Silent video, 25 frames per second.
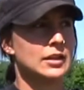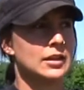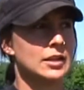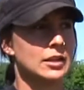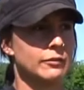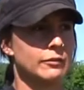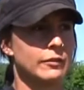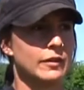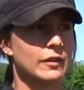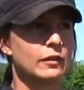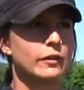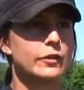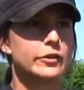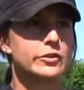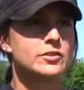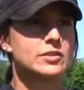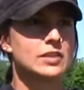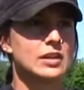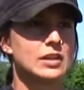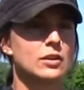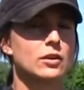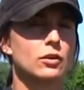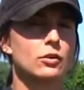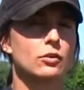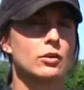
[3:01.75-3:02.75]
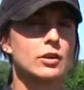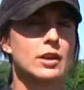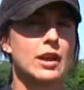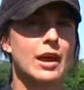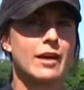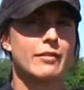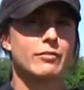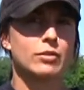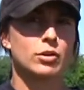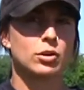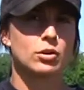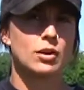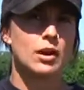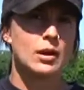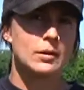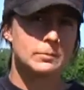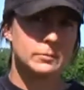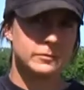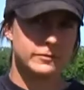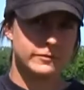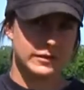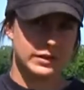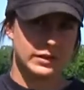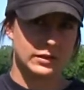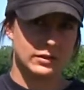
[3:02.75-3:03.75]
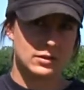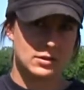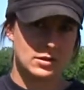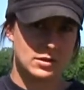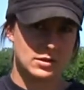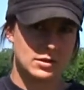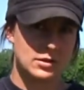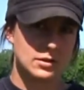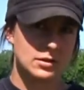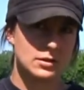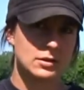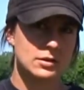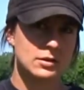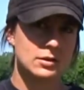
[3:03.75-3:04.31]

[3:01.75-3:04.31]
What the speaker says: if it looks like you're going to have a crop failure,